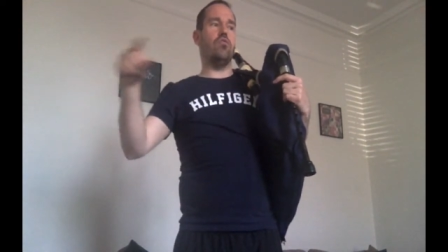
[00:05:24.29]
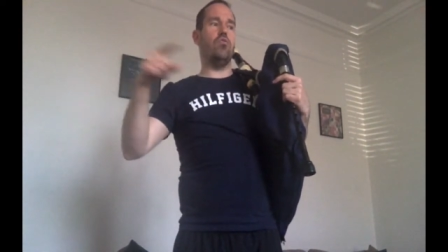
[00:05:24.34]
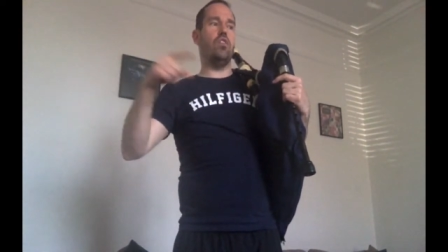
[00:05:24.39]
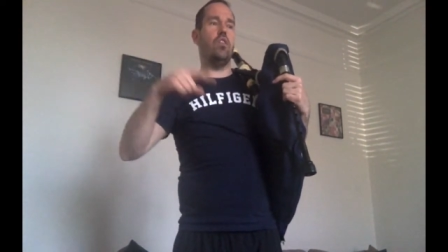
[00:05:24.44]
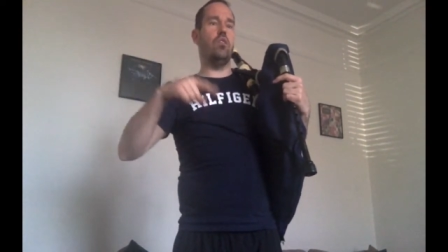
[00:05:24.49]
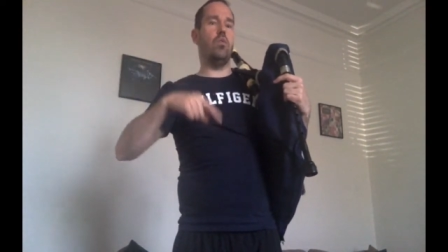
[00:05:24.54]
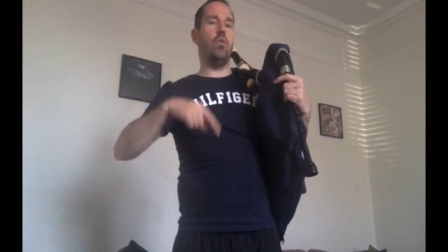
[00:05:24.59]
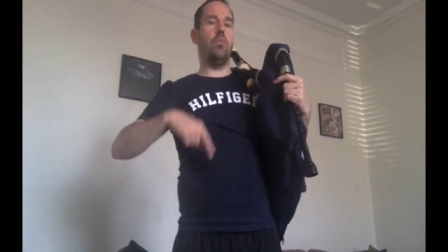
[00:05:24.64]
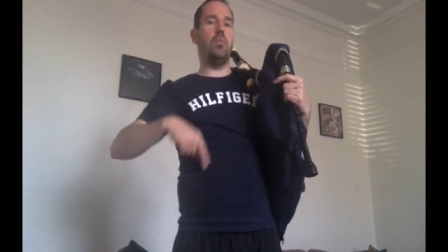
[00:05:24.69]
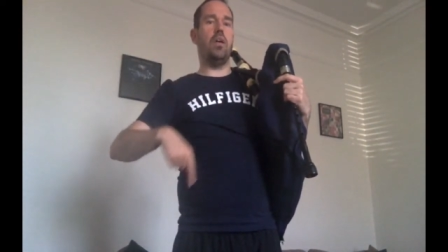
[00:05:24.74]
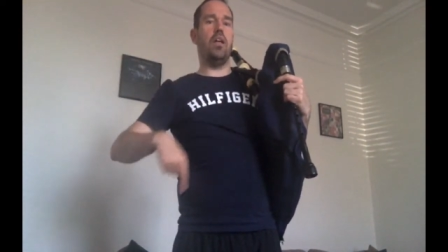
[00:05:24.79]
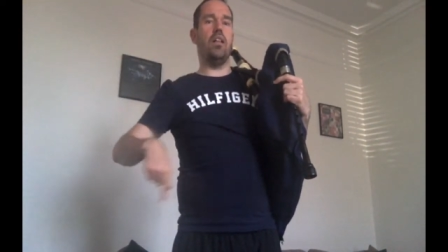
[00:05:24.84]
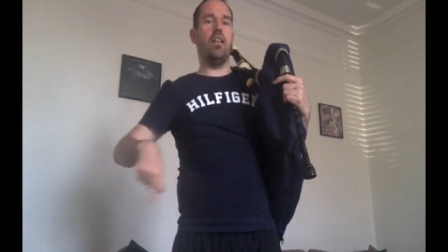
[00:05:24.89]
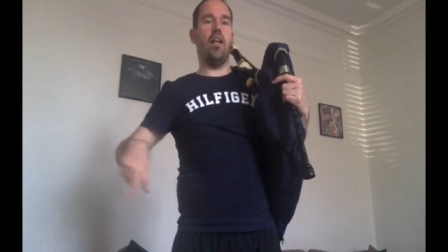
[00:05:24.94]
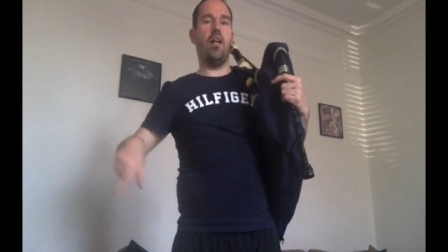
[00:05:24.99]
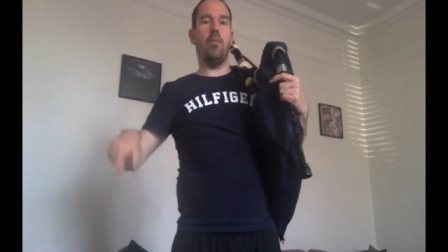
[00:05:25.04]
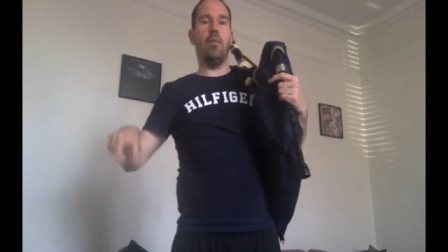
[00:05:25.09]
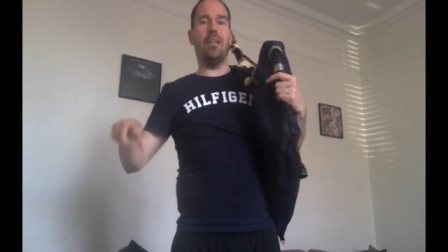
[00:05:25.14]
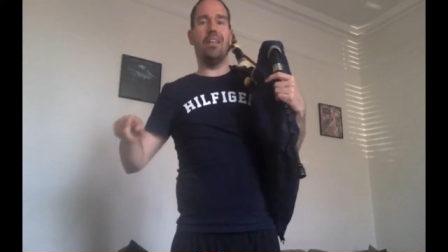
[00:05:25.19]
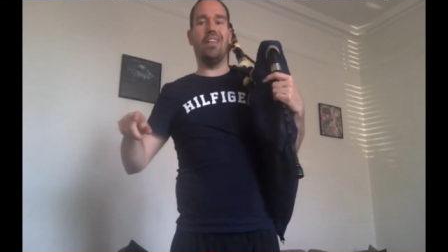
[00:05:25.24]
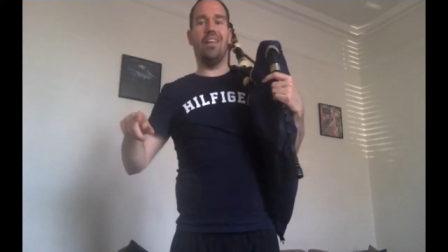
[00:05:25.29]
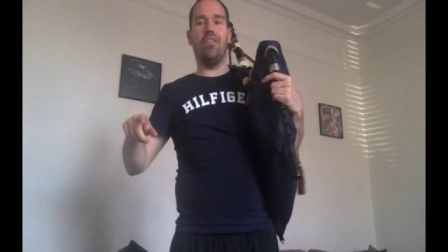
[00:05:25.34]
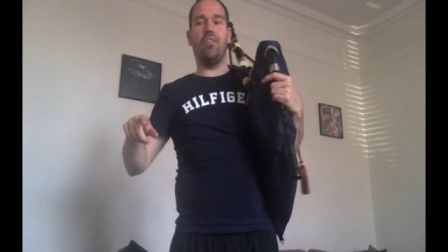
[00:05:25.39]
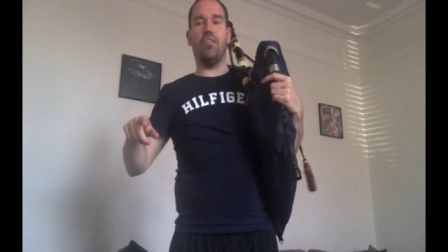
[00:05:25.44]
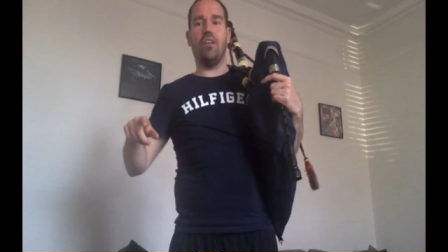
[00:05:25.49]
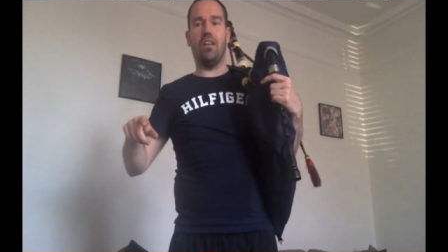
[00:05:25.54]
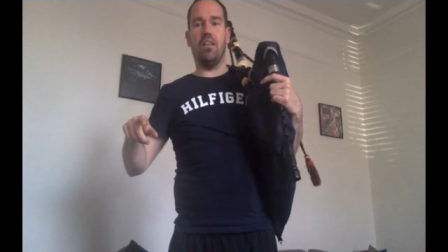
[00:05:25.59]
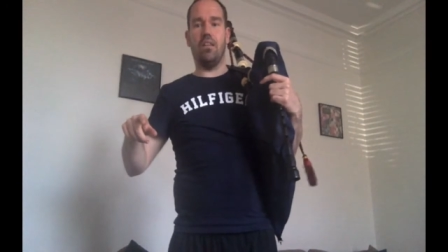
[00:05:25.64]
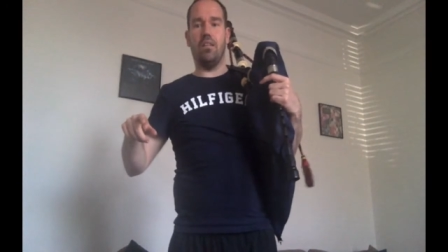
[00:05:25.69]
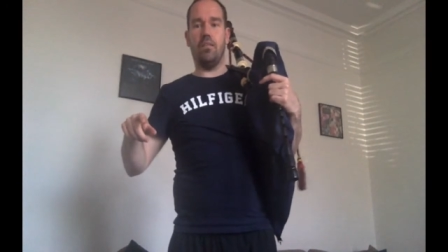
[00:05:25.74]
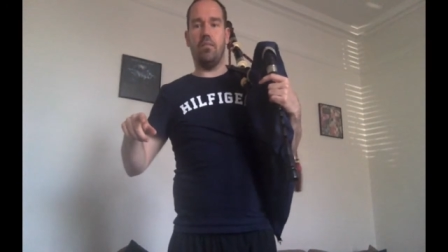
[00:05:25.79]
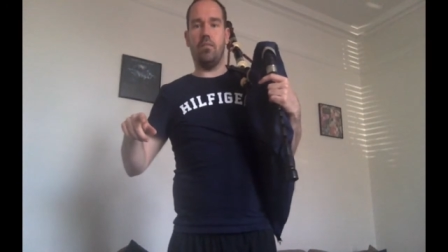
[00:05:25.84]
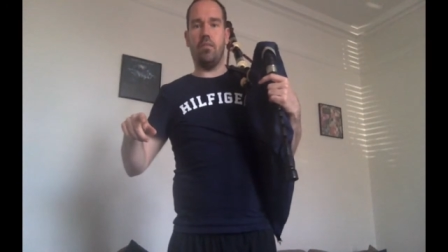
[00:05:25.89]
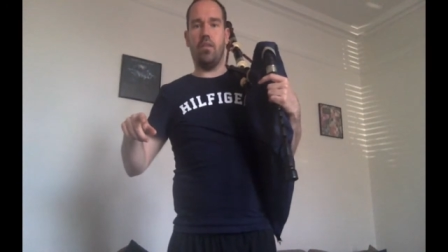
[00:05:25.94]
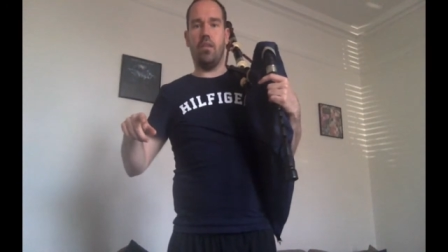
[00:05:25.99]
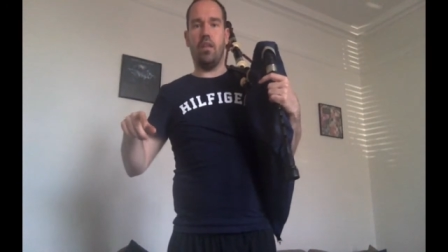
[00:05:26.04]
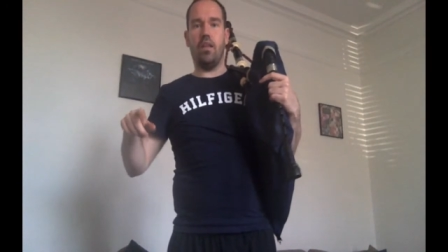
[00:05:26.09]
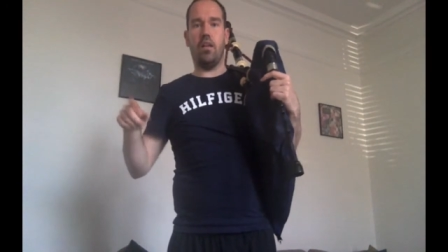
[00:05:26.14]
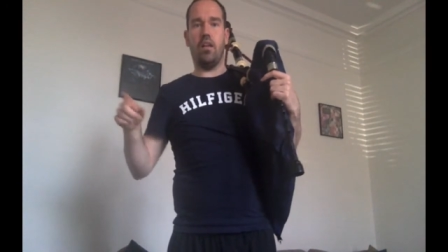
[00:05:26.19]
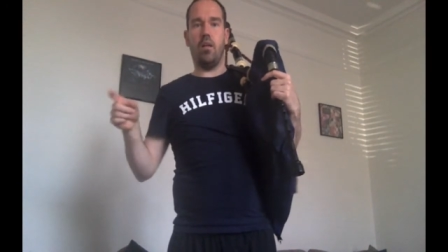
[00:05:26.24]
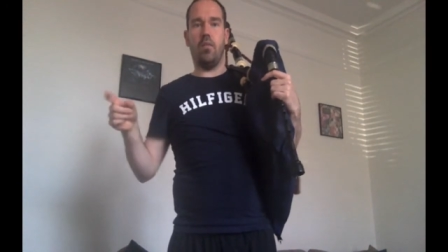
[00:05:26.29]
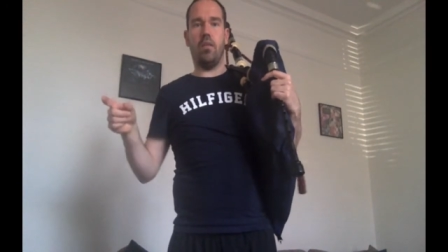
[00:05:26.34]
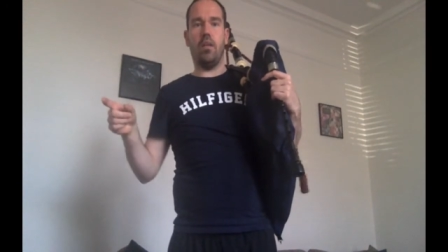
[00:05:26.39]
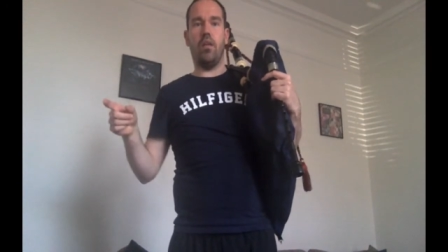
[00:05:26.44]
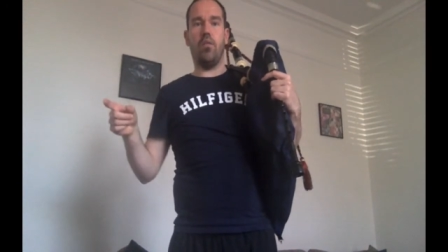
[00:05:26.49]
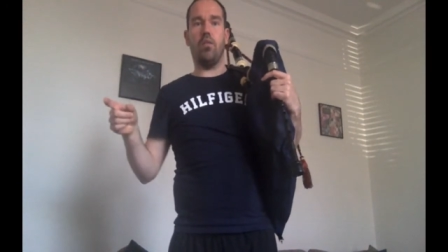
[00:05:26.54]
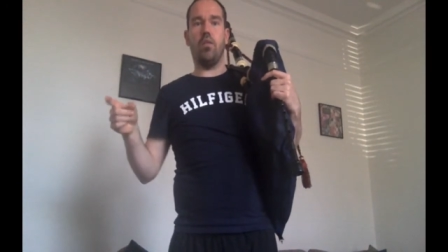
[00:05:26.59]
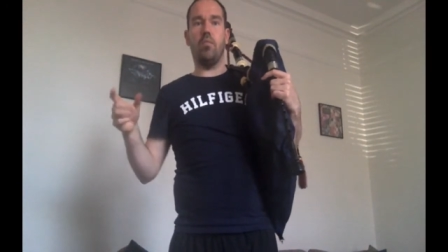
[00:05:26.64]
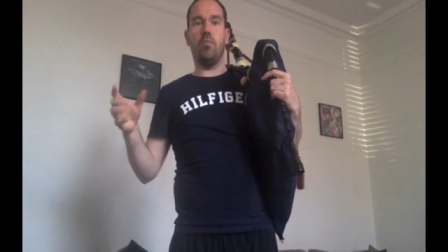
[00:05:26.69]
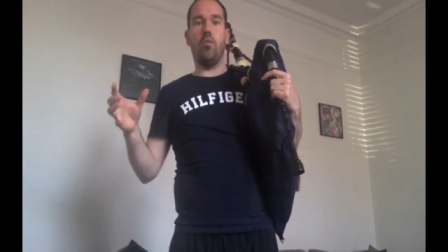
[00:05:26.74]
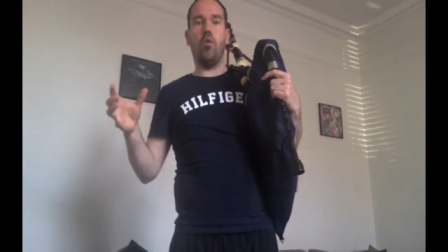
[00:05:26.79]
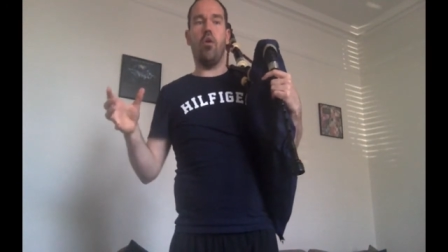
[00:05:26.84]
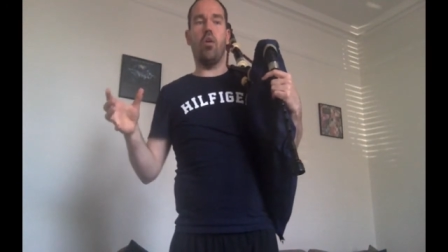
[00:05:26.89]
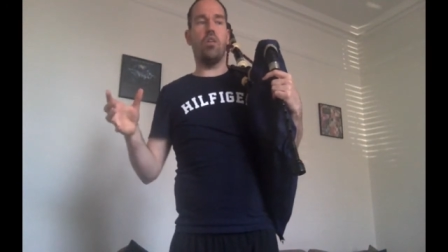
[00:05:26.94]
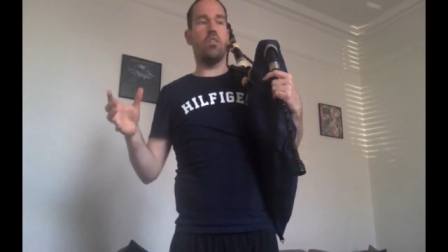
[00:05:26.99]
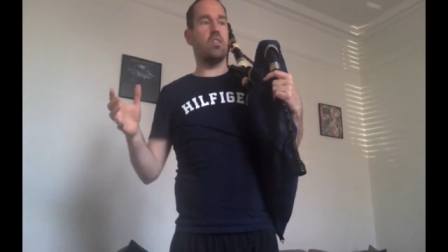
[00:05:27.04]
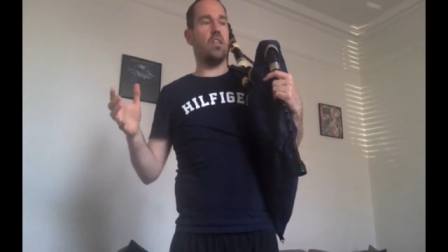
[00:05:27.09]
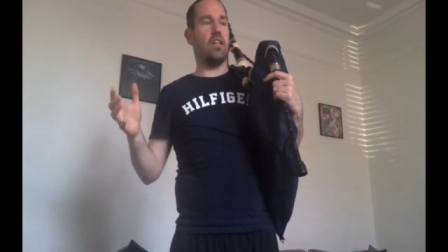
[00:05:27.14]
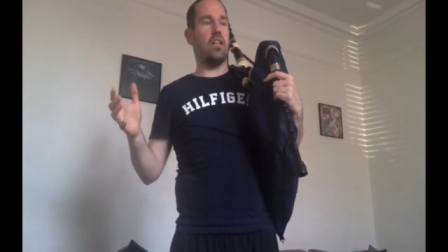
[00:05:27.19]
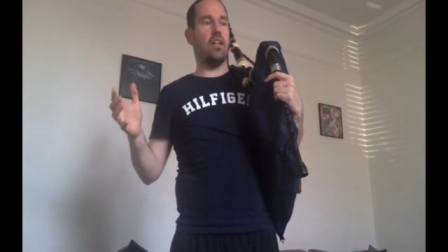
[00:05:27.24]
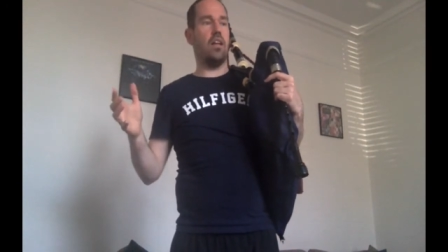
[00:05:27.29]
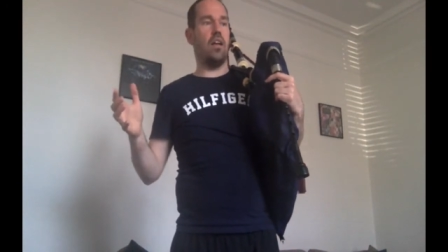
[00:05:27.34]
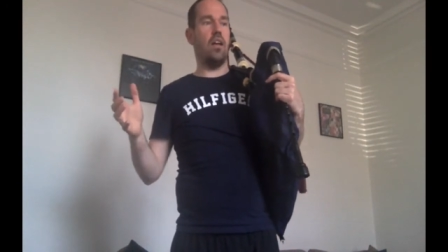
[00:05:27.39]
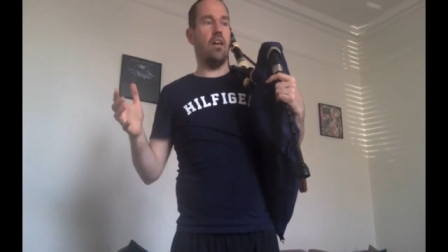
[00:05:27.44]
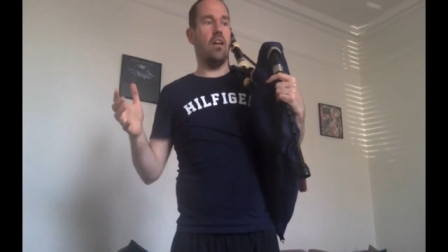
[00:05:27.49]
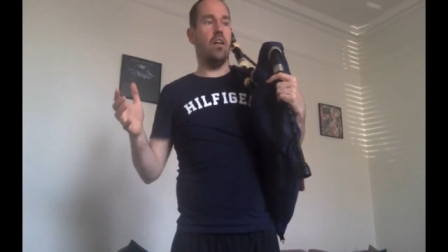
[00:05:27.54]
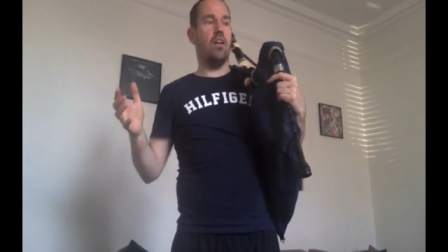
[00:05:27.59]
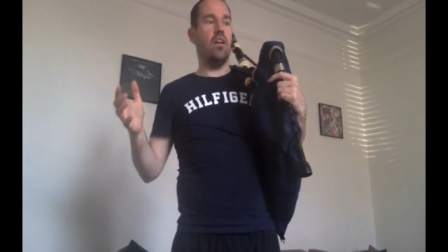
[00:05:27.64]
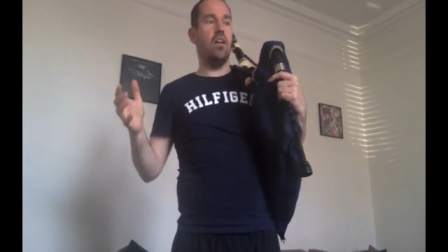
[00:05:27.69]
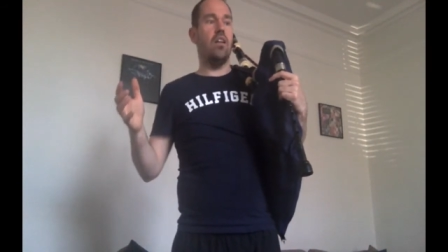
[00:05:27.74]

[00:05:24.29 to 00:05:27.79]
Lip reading: reed will be a little bit different coming out of the box like that.